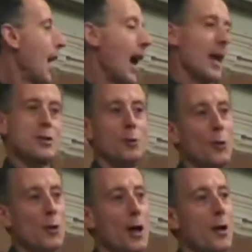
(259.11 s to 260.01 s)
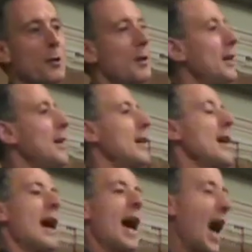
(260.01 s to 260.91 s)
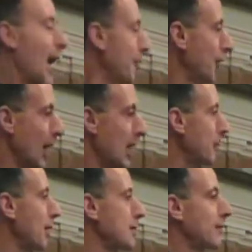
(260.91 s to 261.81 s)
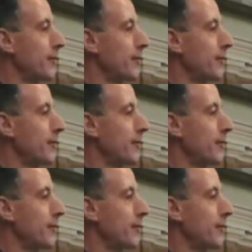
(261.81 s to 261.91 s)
As you all know, out of the Gay Liberation